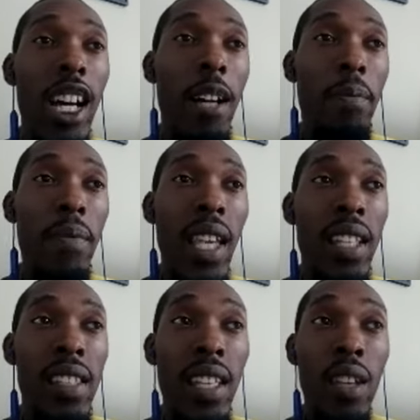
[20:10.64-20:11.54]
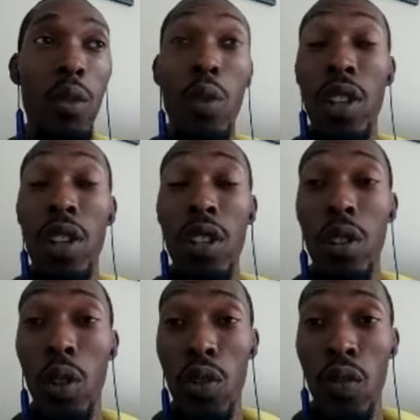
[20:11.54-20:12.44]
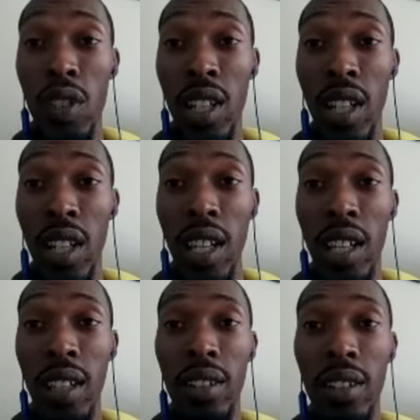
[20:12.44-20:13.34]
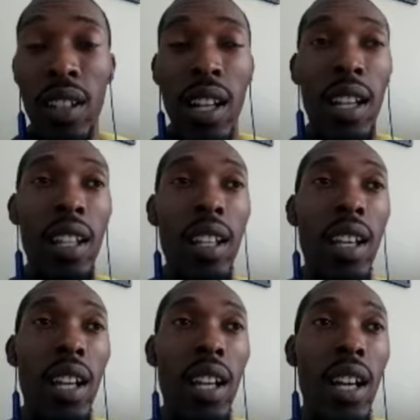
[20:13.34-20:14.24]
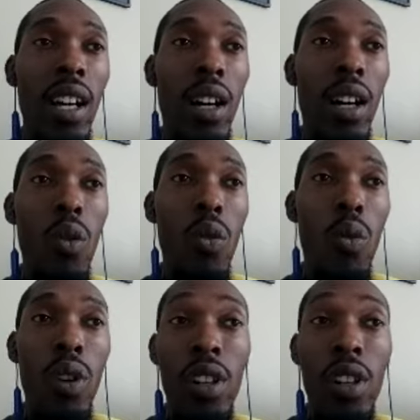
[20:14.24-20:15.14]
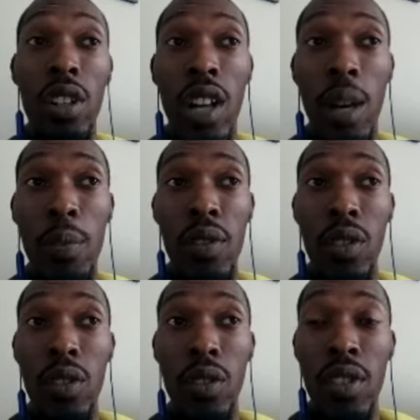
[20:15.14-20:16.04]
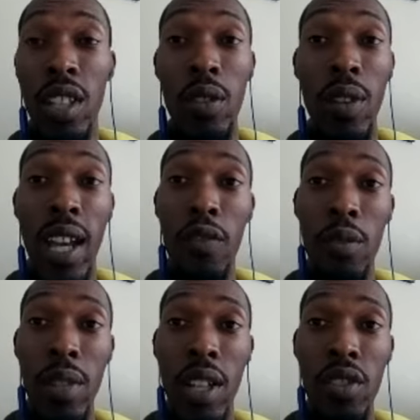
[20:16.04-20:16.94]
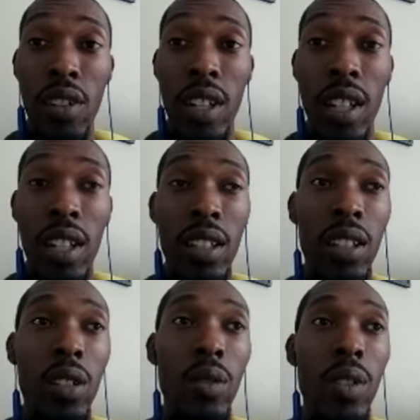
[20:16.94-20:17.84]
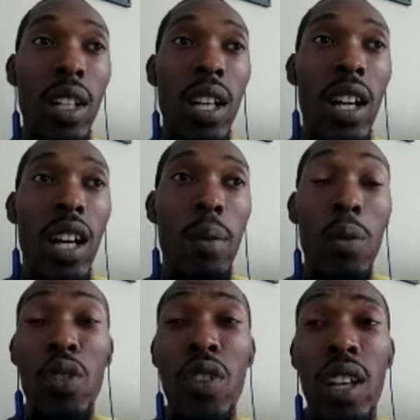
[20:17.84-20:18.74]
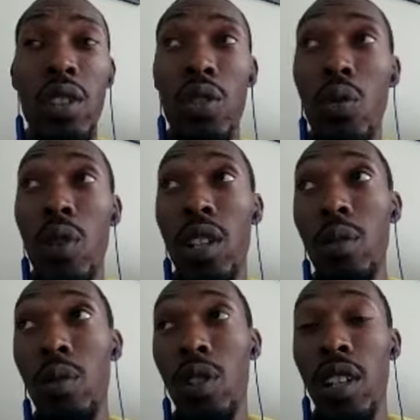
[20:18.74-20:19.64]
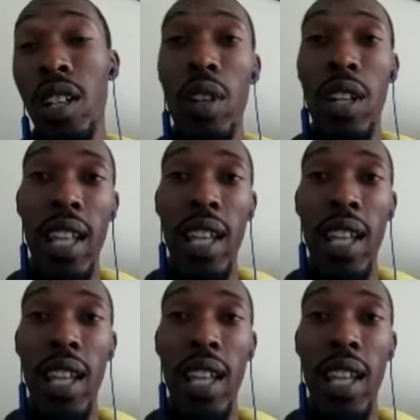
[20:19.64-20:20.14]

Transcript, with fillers: and say, what are your goals for today, right? Uh, what are your obstacles that you had from yesterday, you know? Um, and we try to do one in the morning, one in the